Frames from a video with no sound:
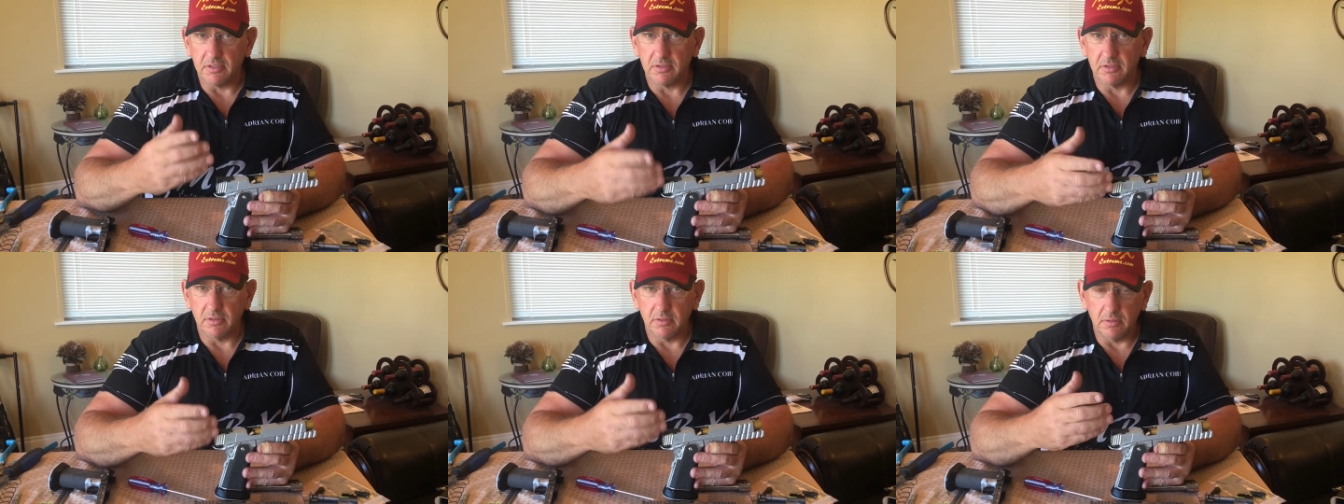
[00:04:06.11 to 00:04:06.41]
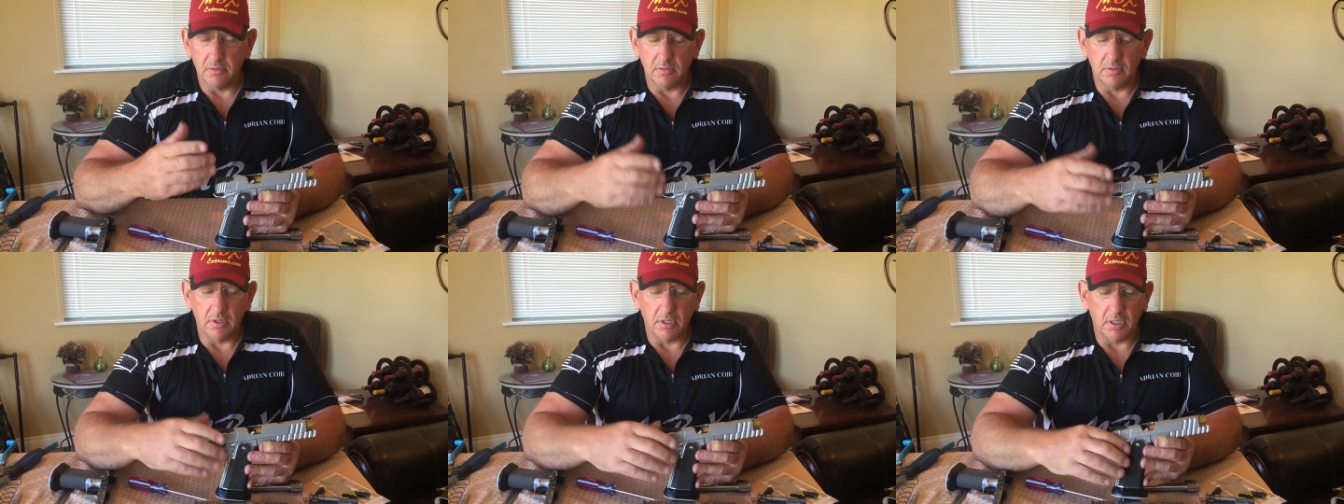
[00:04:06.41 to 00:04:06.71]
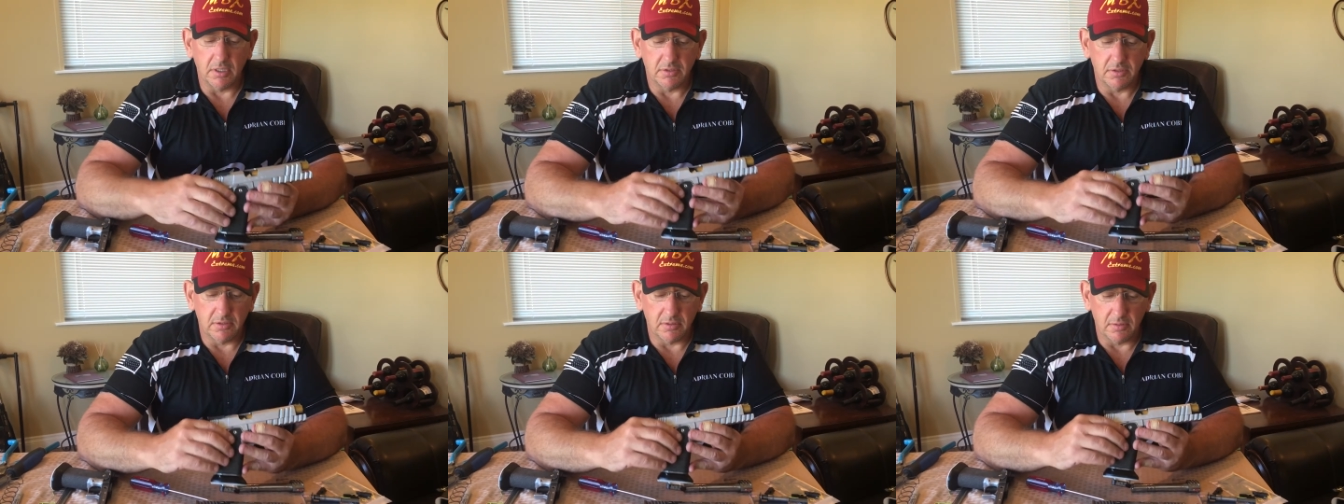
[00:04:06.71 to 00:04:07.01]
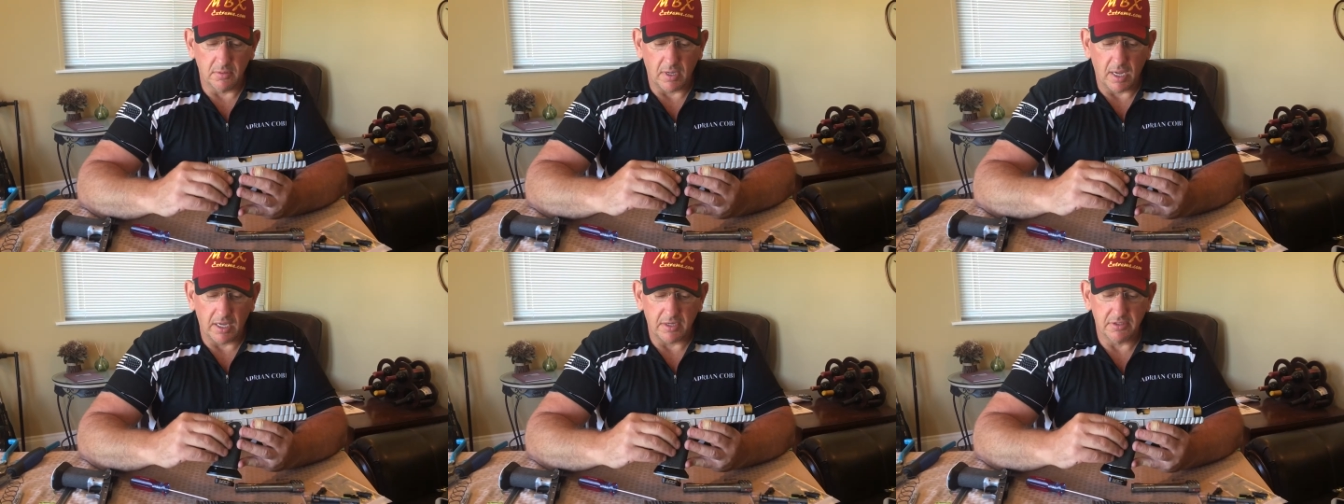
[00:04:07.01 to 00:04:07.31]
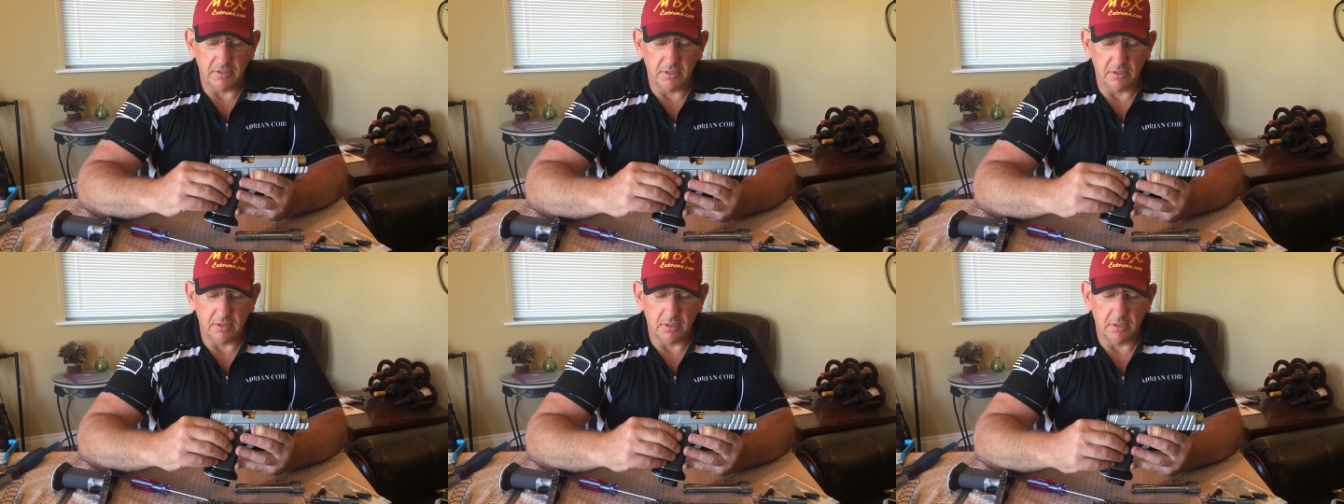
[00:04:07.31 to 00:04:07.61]
to
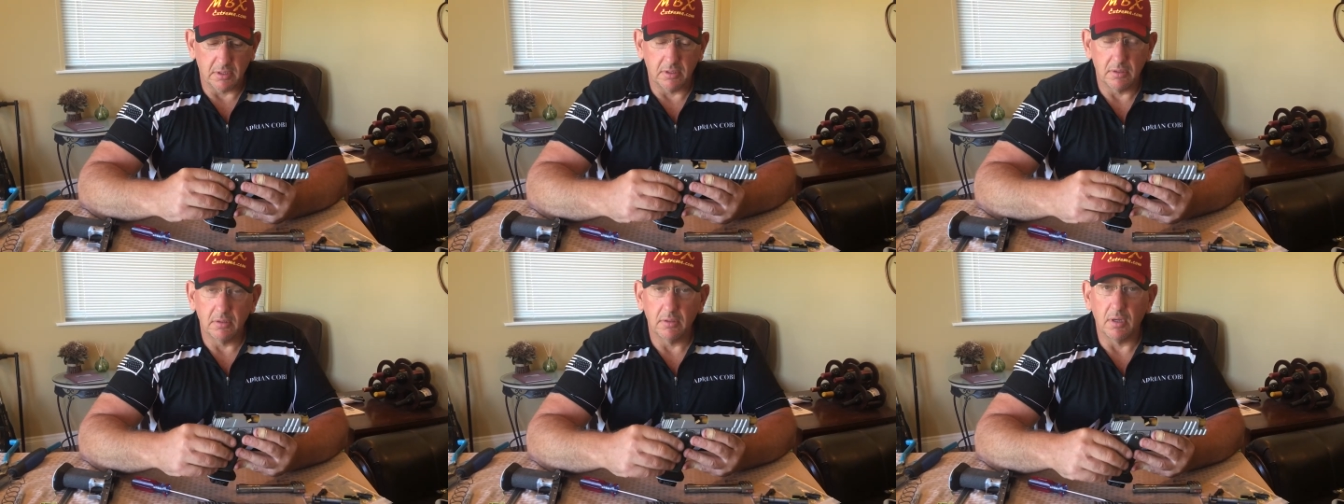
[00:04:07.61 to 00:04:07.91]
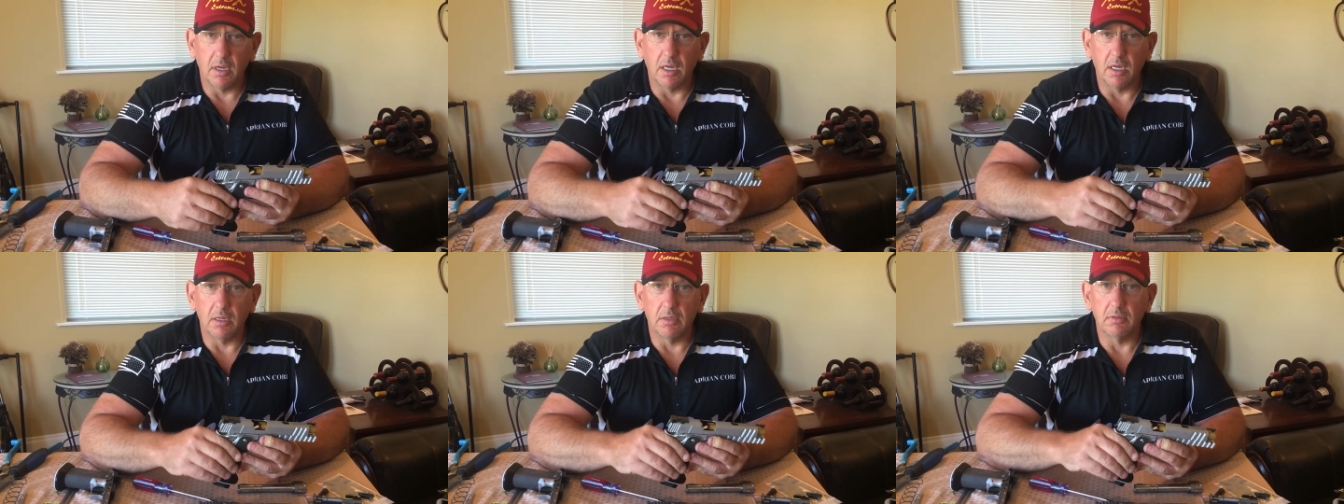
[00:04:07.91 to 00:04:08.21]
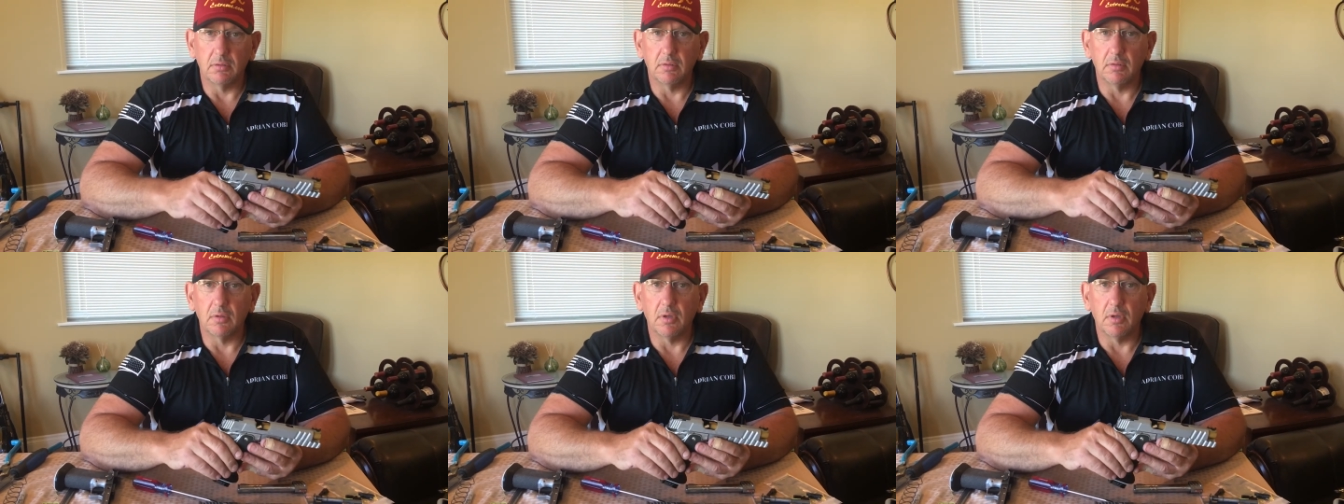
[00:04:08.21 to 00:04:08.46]
actually to